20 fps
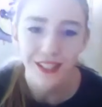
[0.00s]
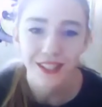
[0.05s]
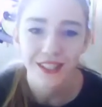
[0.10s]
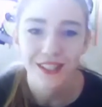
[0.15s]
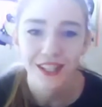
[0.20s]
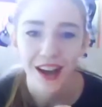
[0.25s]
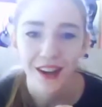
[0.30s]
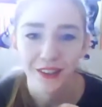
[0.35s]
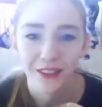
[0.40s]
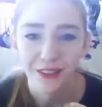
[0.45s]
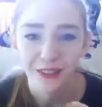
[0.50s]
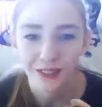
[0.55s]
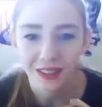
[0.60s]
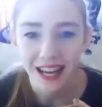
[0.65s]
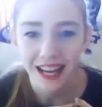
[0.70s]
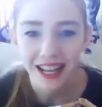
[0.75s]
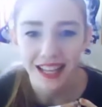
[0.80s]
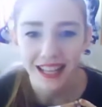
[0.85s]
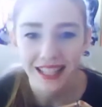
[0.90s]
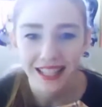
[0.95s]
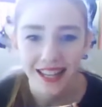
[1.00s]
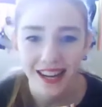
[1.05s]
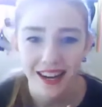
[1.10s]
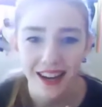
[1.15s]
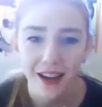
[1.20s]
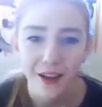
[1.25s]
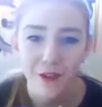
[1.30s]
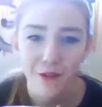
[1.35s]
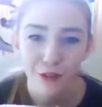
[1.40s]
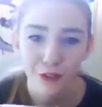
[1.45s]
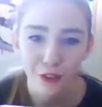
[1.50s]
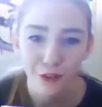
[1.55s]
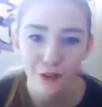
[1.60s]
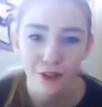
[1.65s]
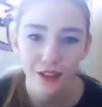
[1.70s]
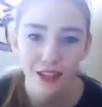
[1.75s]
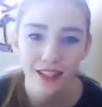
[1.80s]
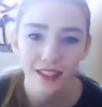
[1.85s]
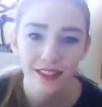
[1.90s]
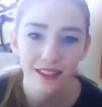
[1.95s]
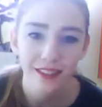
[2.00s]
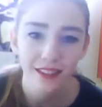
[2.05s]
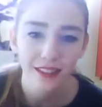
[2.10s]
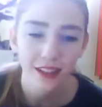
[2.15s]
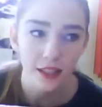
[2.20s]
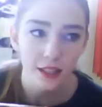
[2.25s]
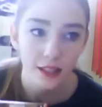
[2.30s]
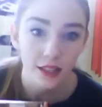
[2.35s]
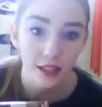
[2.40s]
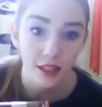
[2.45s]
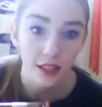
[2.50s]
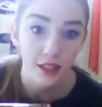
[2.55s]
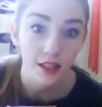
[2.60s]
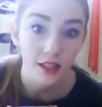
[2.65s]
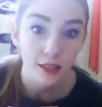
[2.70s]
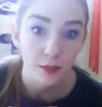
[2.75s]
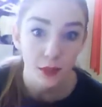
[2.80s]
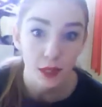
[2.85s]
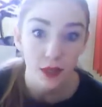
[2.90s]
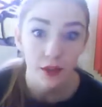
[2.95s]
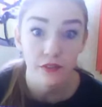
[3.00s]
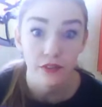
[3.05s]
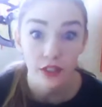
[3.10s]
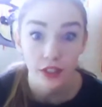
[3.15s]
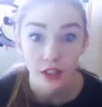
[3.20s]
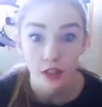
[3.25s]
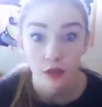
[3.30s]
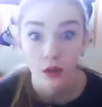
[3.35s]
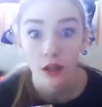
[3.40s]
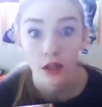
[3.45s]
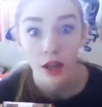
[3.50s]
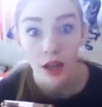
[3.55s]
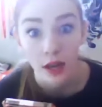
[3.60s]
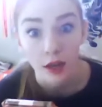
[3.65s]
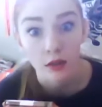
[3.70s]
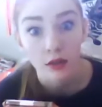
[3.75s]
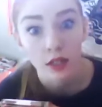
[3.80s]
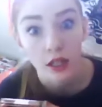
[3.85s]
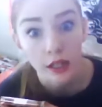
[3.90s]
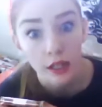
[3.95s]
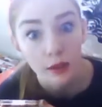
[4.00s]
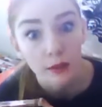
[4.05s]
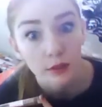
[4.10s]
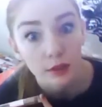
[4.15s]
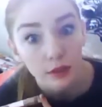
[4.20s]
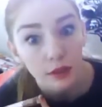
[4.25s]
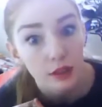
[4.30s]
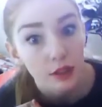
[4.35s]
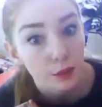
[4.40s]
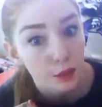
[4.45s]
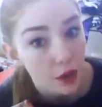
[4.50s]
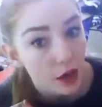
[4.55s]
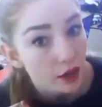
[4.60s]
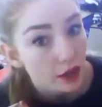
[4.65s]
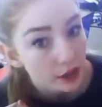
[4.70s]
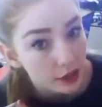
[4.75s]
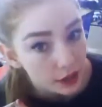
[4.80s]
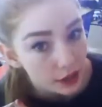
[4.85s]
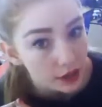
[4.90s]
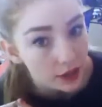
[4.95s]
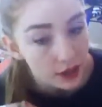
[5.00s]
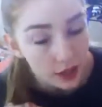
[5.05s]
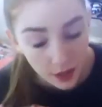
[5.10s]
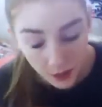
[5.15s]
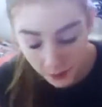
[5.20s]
shadow blast and everyone has think has done a video on how terrible this product is